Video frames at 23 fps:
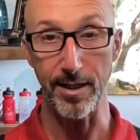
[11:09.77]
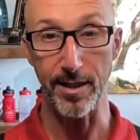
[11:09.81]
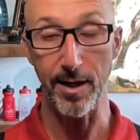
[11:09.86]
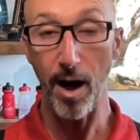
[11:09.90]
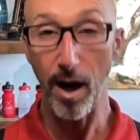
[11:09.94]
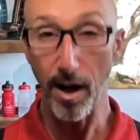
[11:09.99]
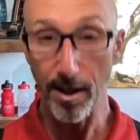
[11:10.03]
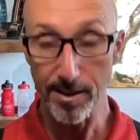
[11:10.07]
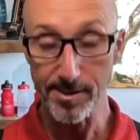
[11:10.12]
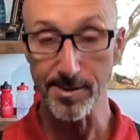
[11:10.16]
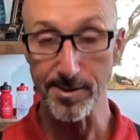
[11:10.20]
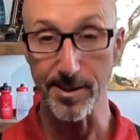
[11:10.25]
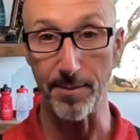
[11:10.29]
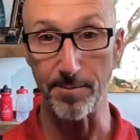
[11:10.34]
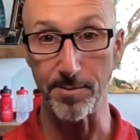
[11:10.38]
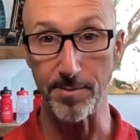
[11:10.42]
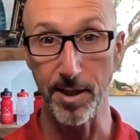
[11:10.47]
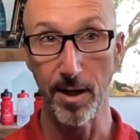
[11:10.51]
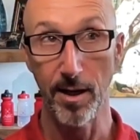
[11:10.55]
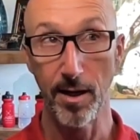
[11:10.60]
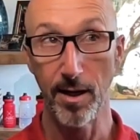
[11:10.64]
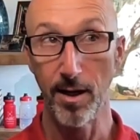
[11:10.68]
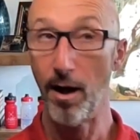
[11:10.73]
concept
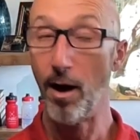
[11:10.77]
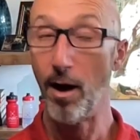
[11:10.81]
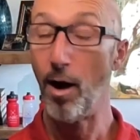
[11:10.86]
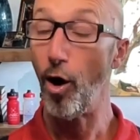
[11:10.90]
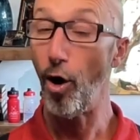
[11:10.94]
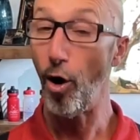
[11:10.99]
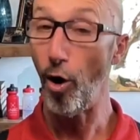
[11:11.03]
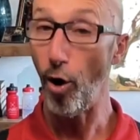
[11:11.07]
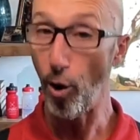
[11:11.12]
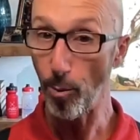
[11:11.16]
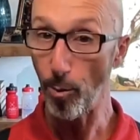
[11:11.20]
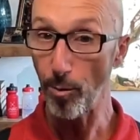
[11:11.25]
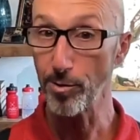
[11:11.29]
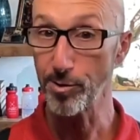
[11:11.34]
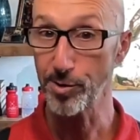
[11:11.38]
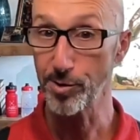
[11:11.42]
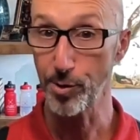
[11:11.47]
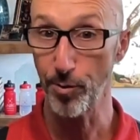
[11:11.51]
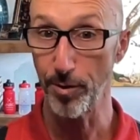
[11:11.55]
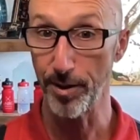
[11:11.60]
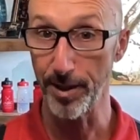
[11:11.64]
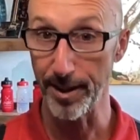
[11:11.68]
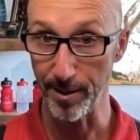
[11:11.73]
almost
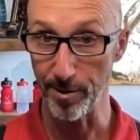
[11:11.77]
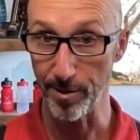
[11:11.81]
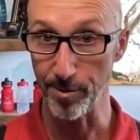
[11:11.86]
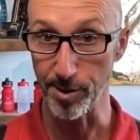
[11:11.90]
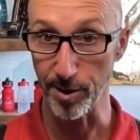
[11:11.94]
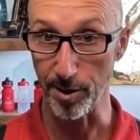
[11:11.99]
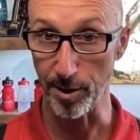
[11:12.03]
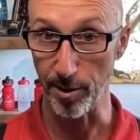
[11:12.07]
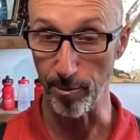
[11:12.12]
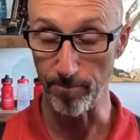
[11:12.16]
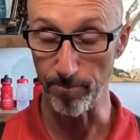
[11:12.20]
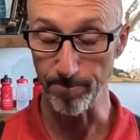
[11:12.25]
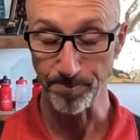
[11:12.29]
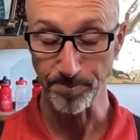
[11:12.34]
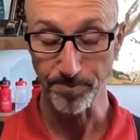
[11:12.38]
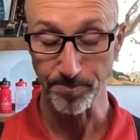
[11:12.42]
20 years ago.